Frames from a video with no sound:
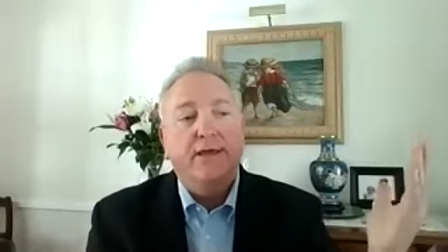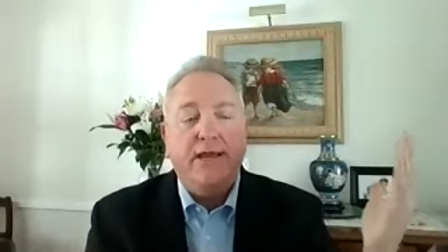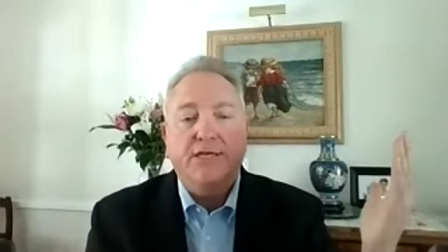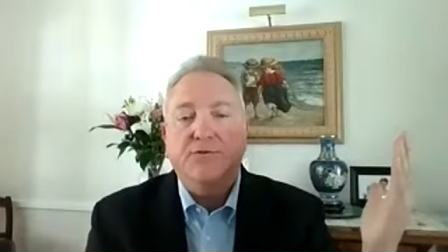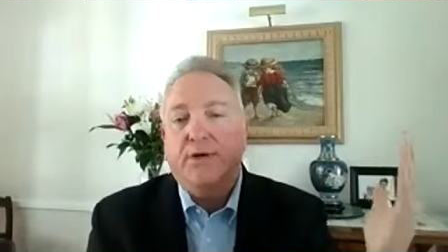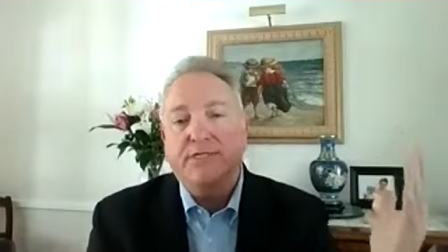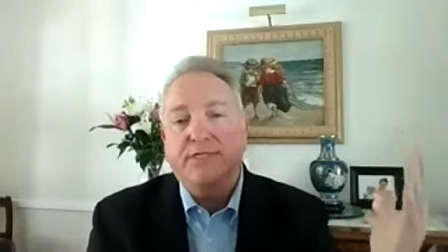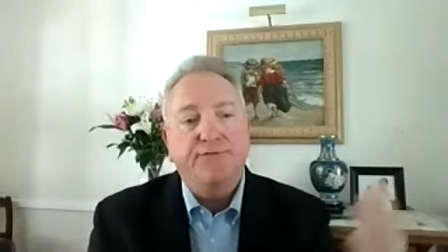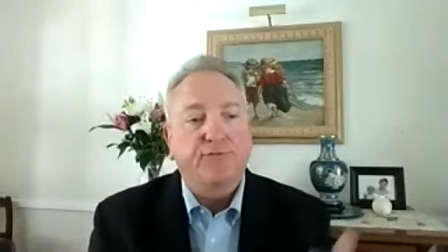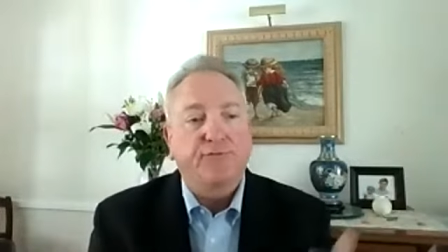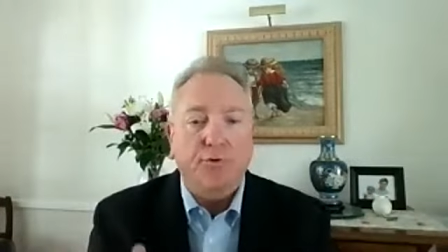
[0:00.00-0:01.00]

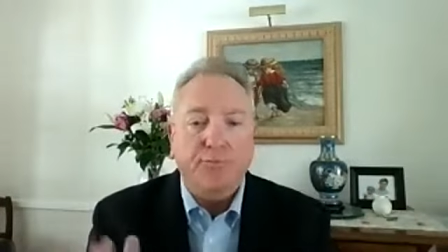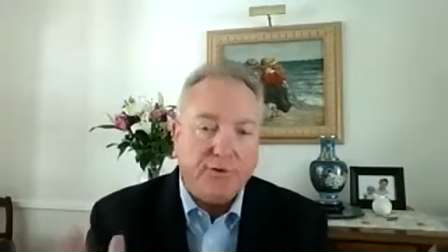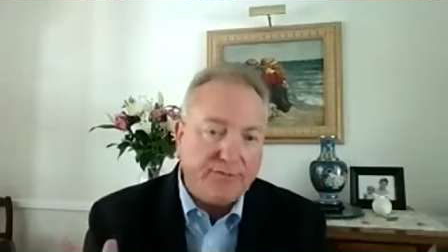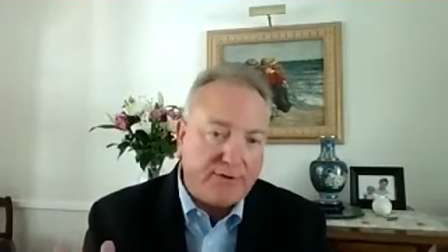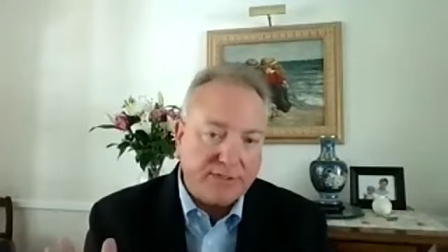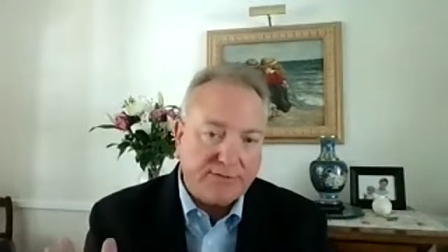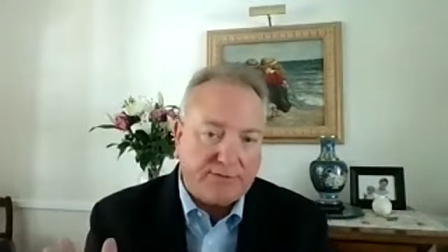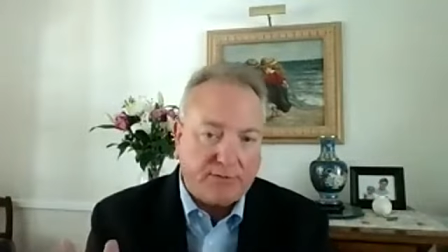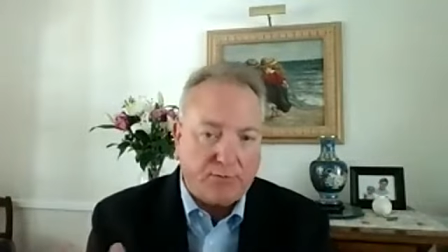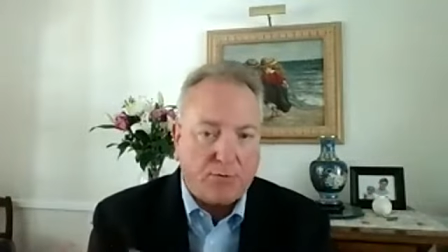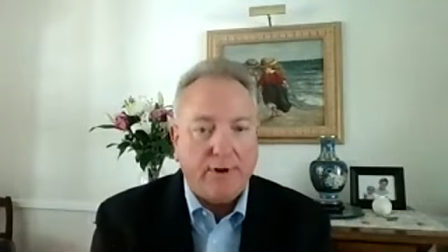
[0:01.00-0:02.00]
XYZ Florida Book Festival
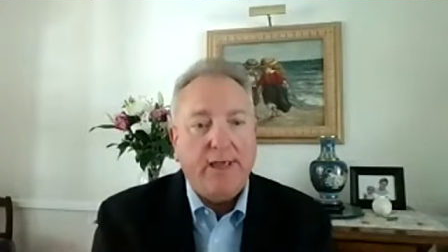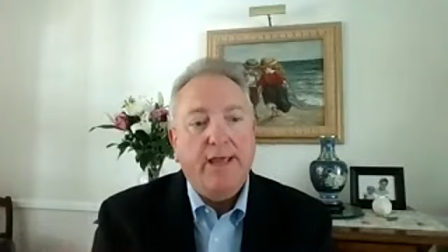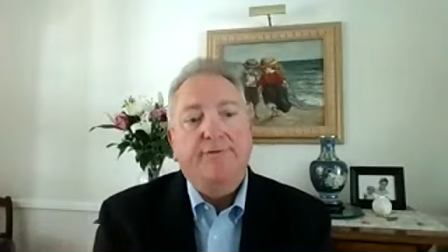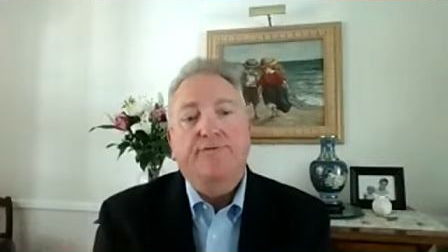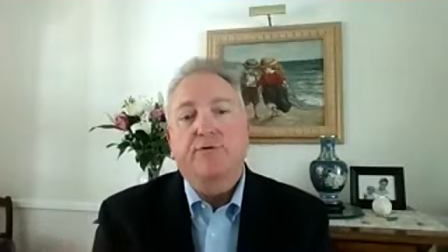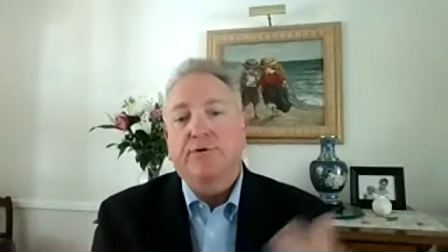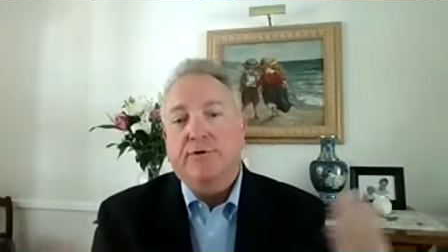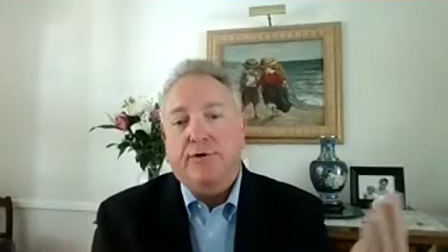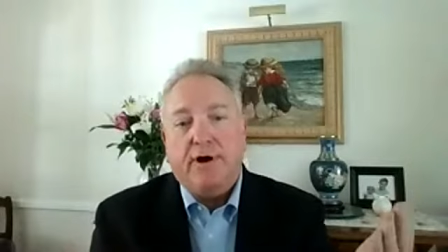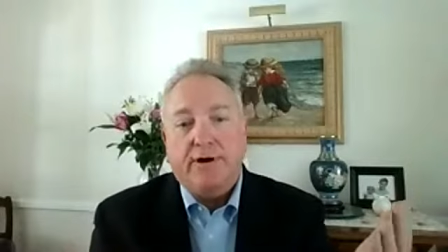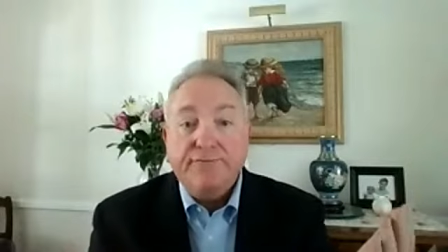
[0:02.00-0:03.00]
Award for
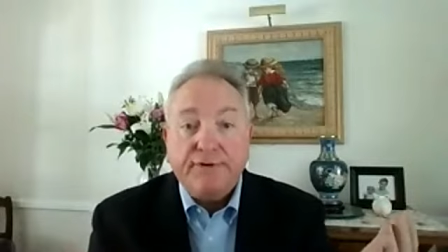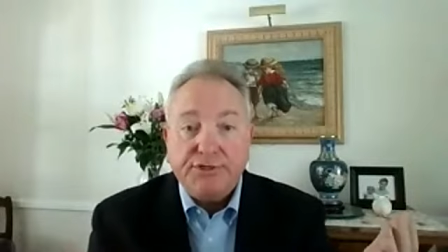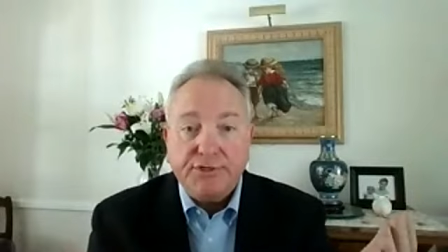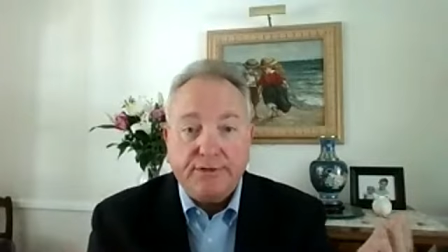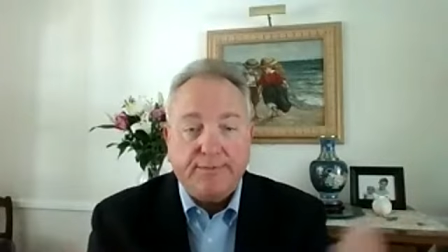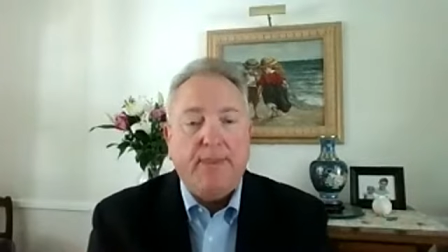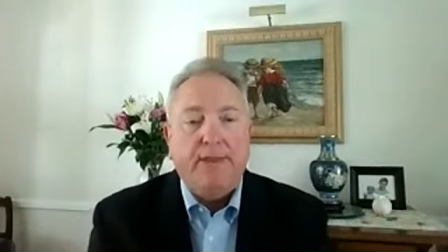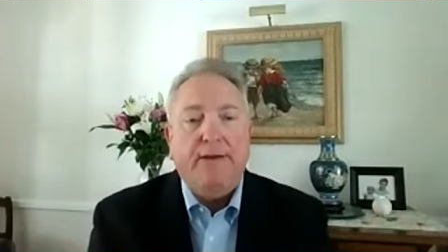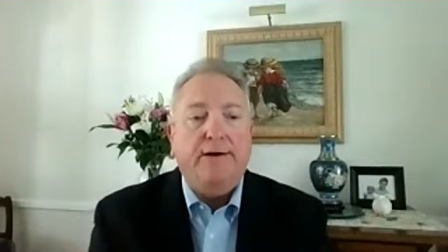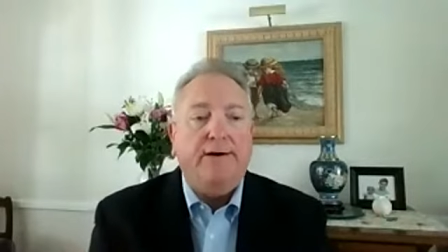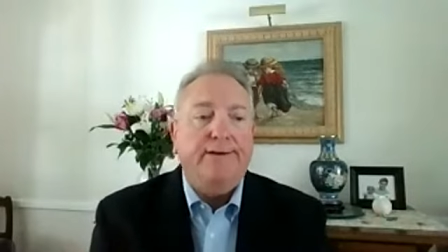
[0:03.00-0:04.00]
uh, fiction
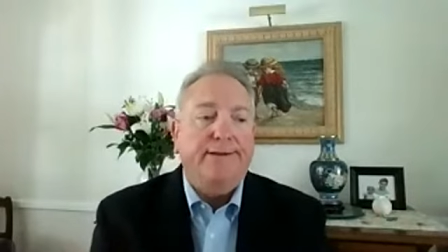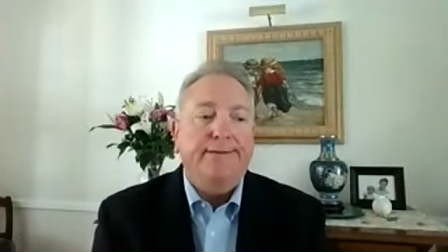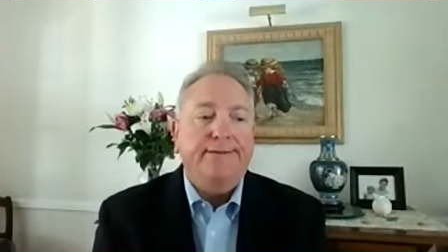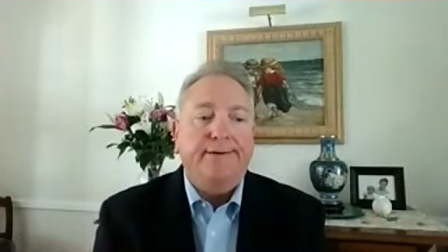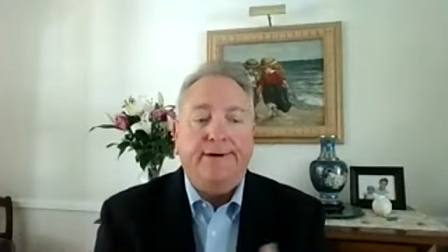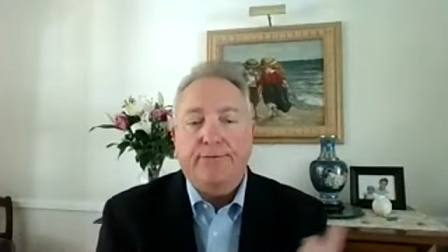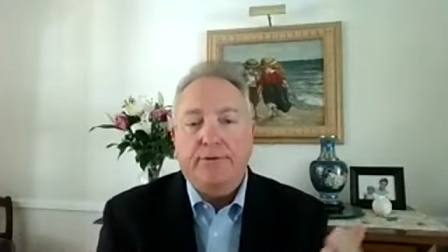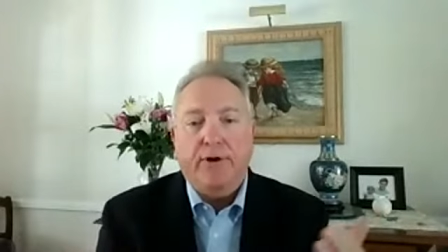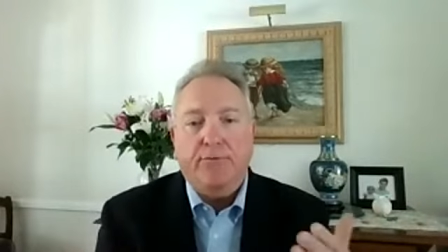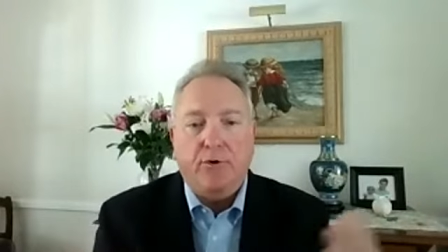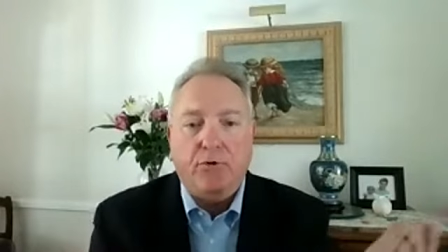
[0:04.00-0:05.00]
uh, in uh,
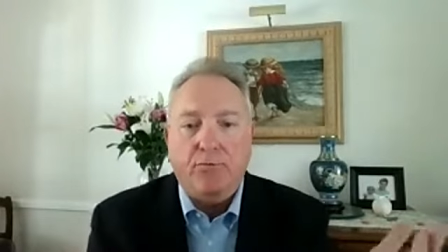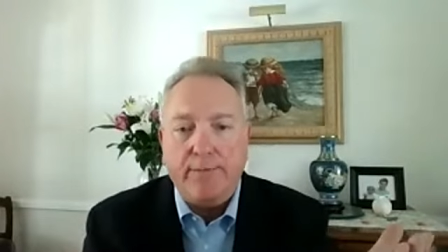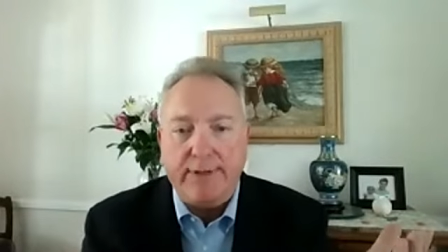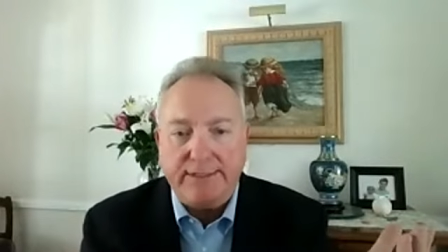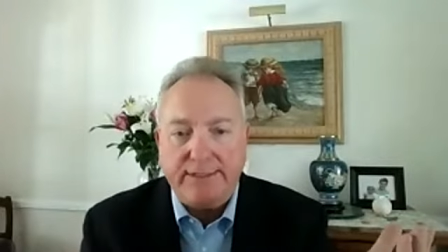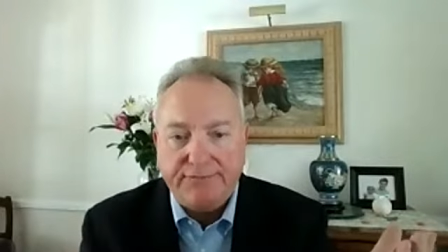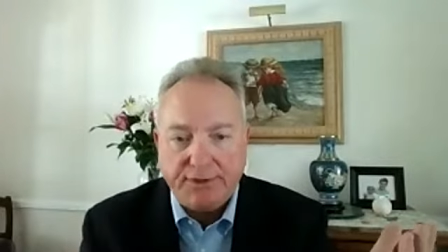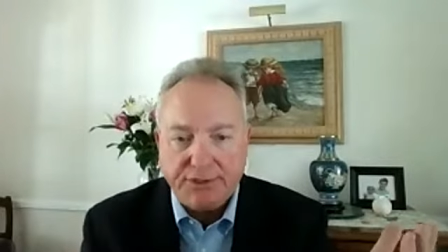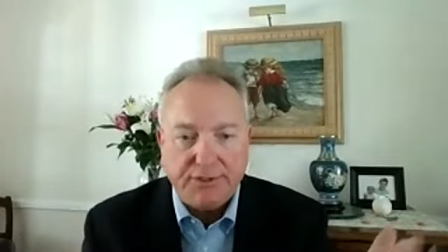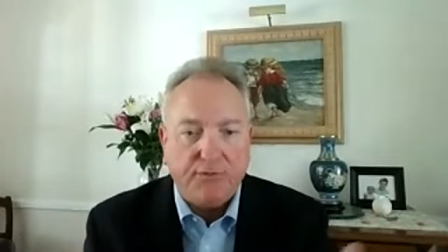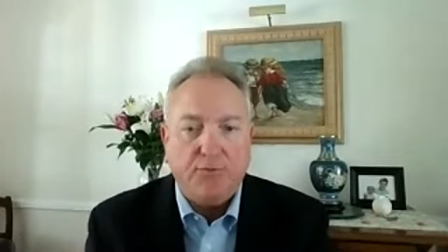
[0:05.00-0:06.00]
or, or, romantic
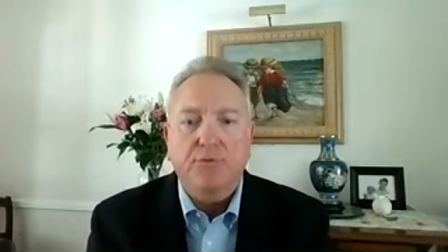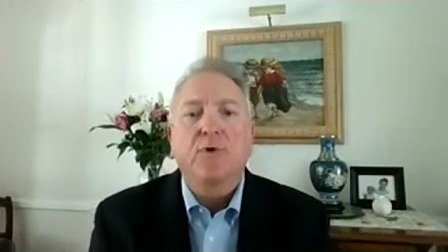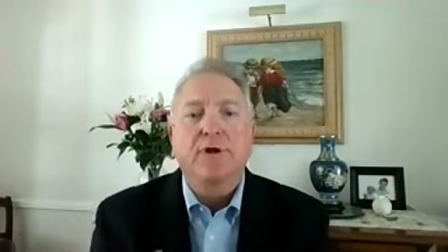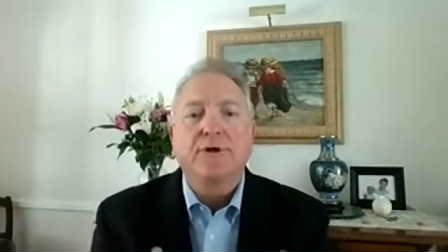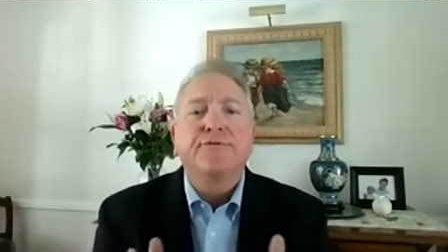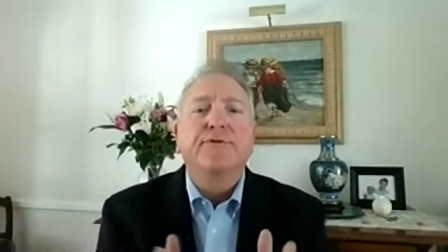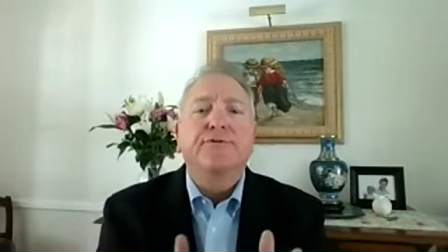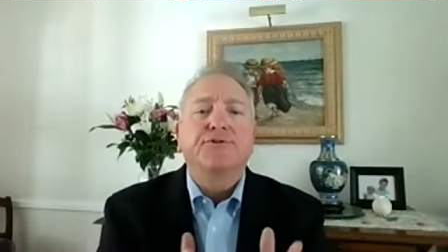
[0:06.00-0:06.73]
fiction or whatever